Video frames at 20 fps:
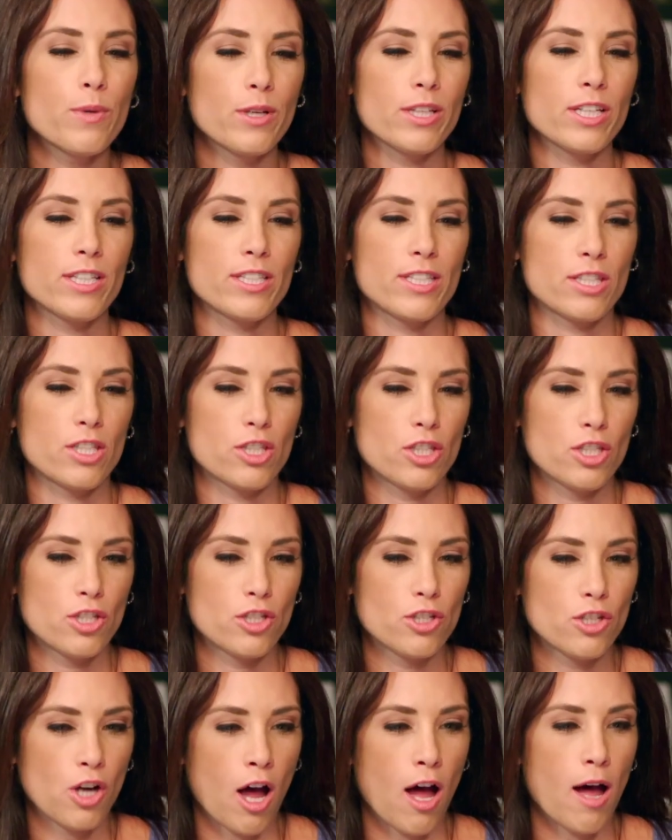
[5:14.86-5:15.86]
really
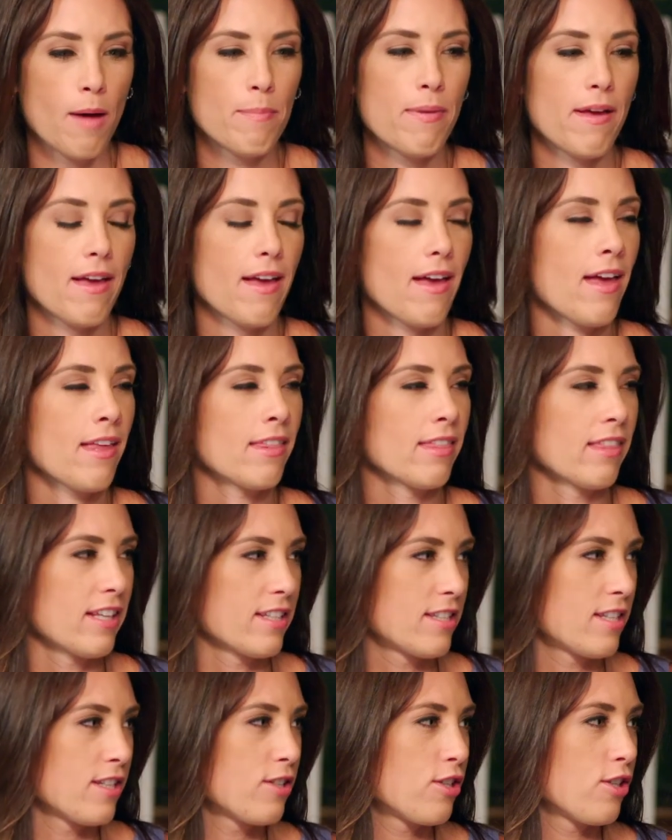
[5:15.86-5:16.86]
stop and
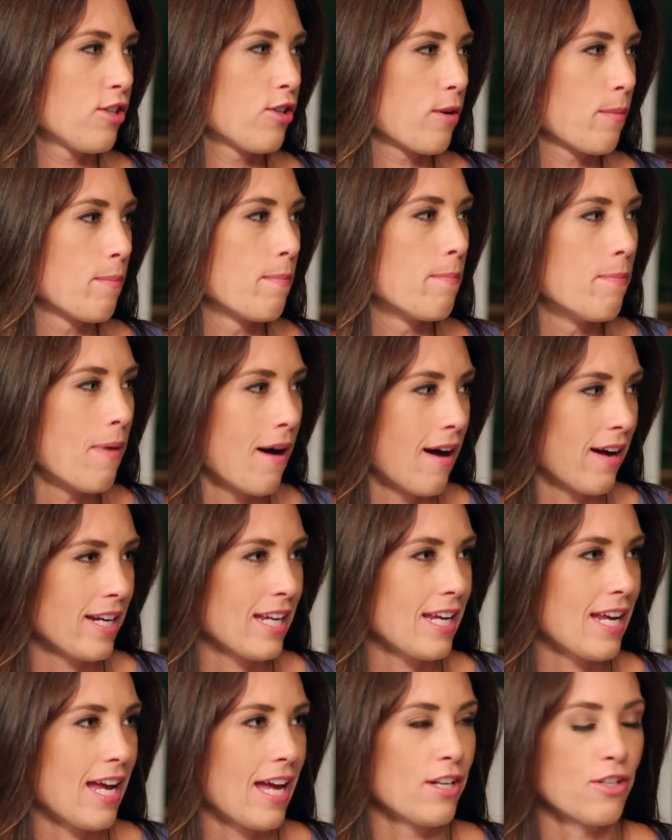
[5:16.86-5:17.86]
listen to your
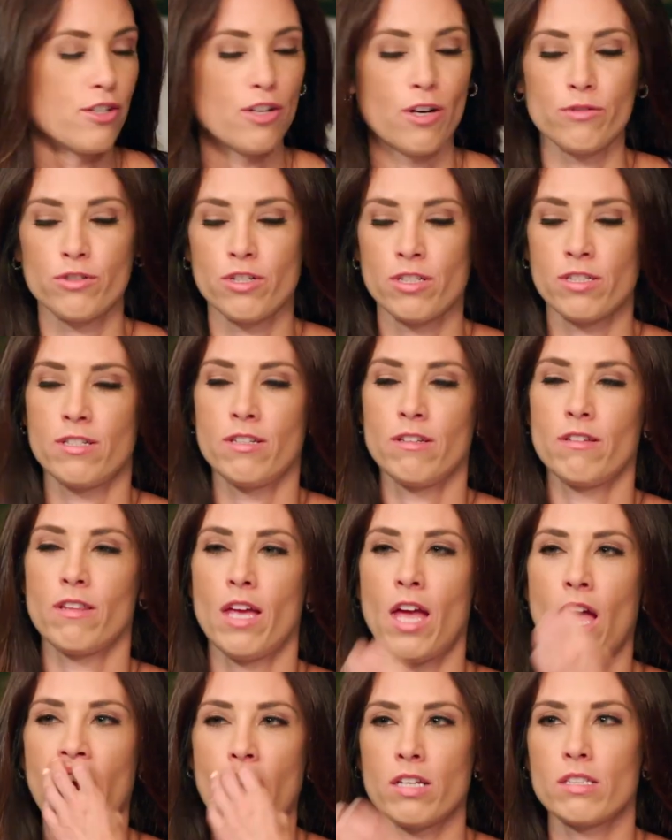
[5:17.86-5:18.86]
body and don't just do
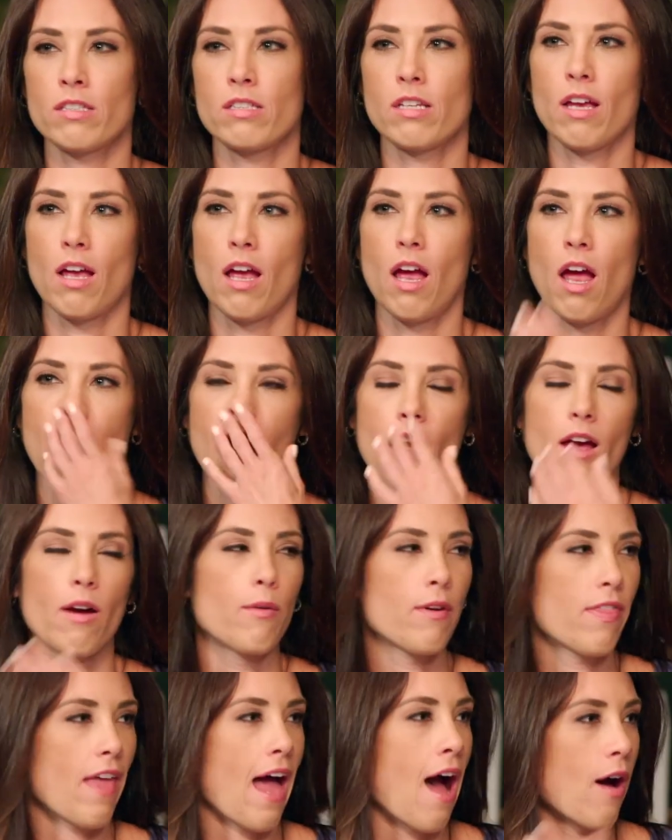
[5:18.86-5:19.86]
this
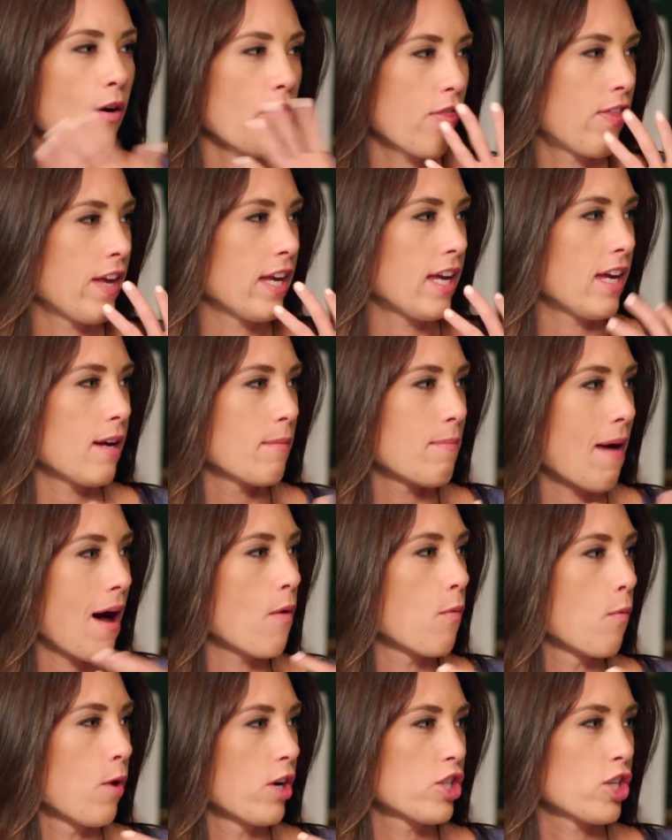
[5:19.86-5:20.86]
without thinking
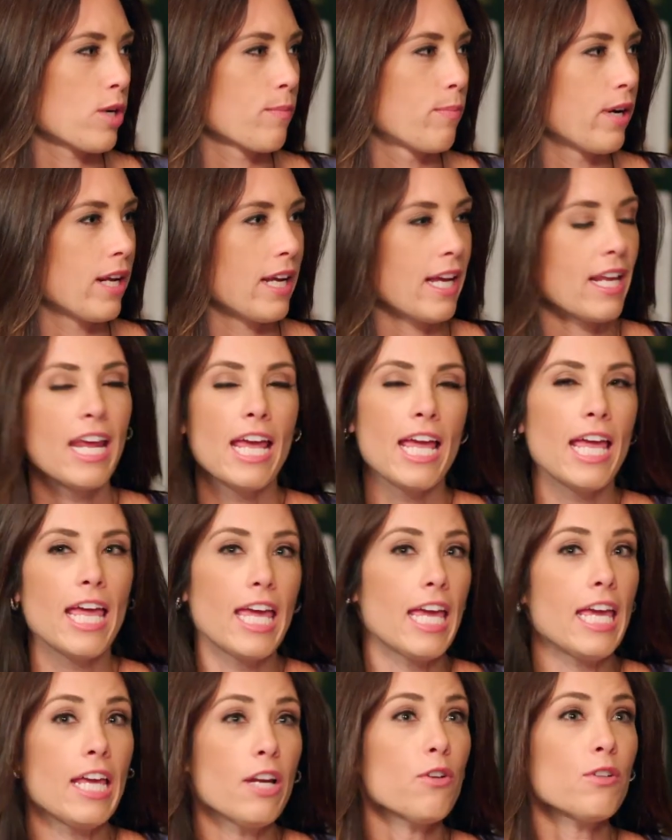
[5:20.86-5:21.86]
about what you're putting in,
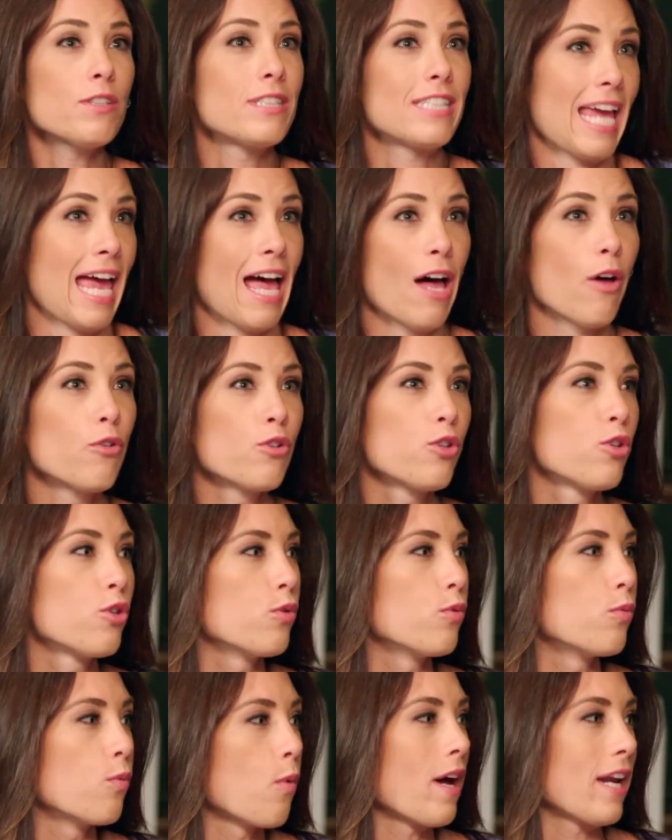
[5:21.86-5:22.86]
it'll tell
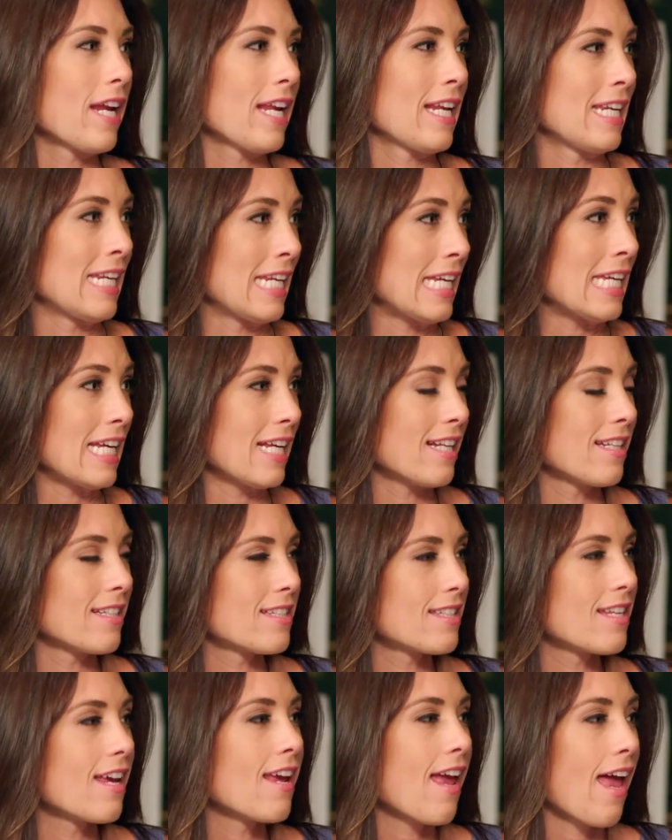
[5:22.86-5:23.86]
you what it
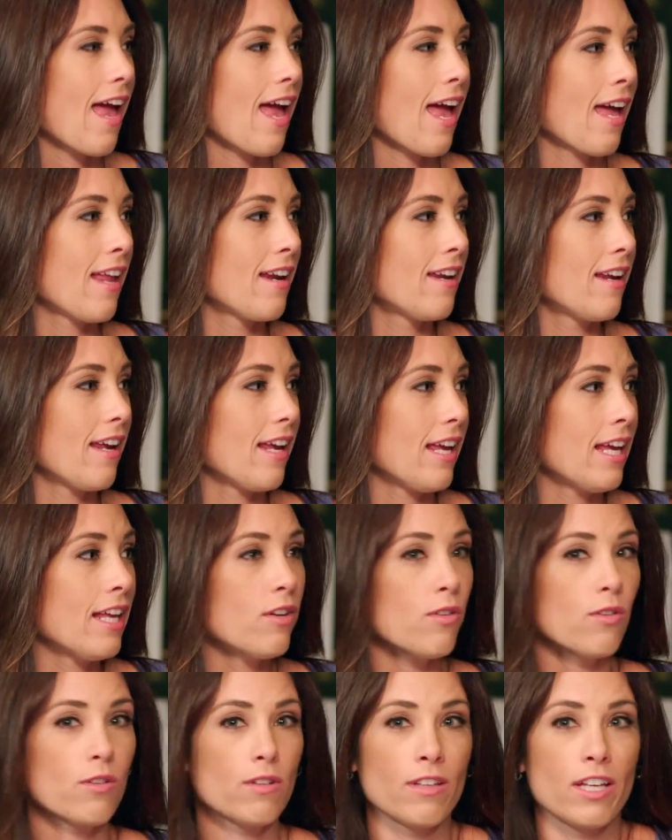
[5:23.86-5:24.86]
needs. And
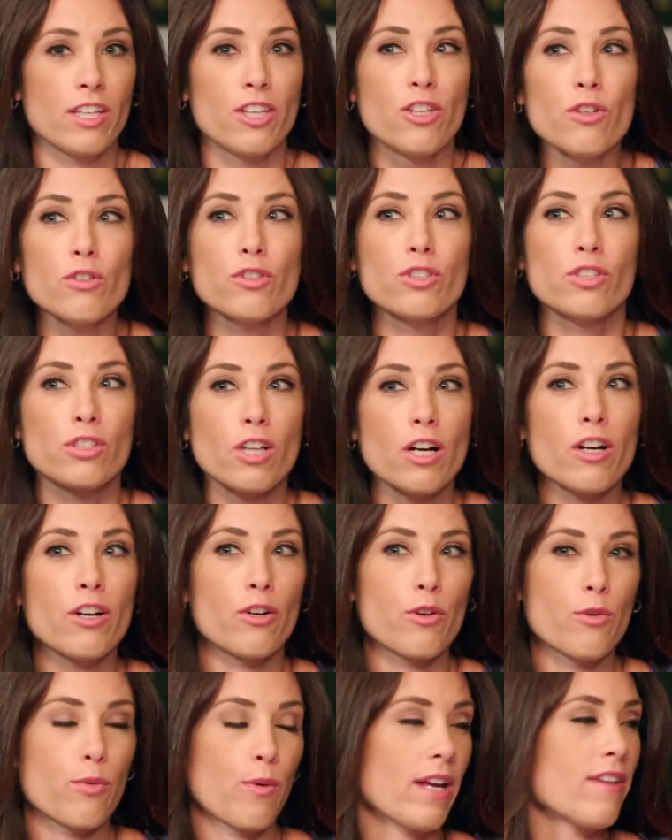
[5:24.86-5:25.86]
you'll
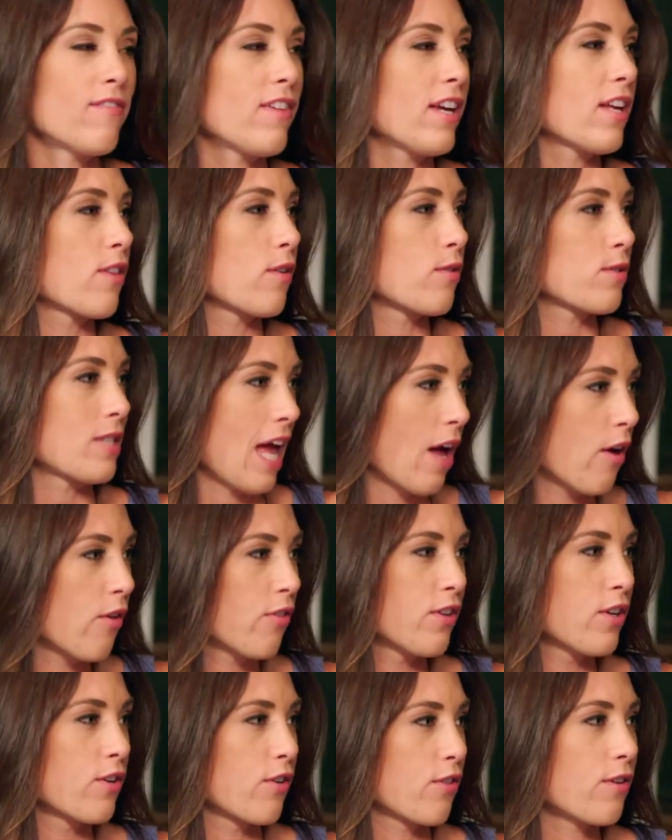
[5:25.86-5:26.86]
start craving those
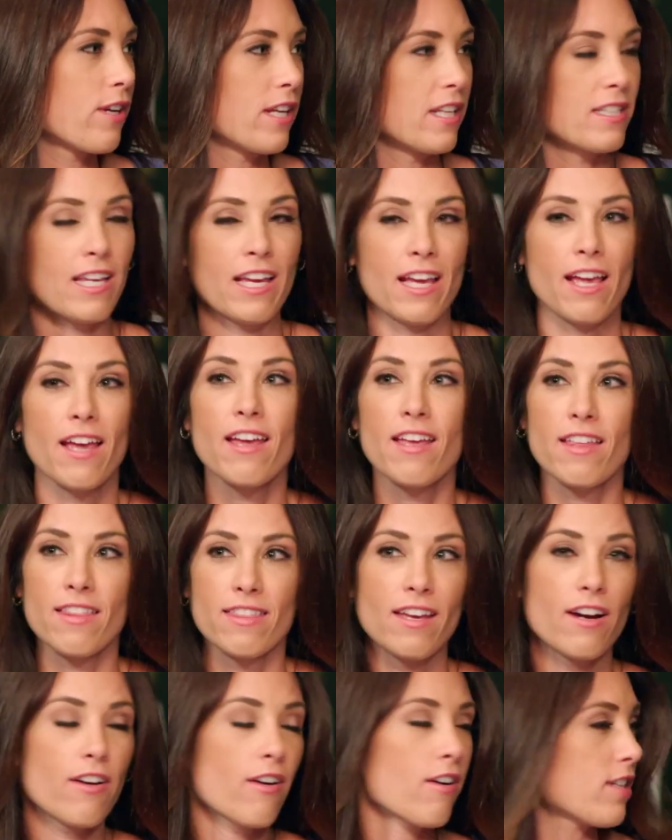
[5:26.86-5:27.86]
healthier things. Like
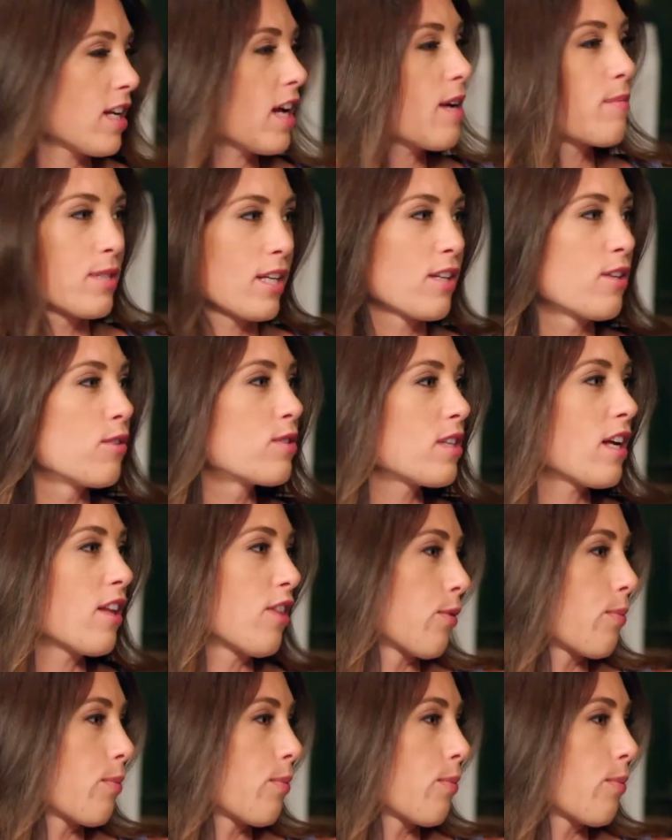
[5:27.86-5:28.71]
there are times, like you said,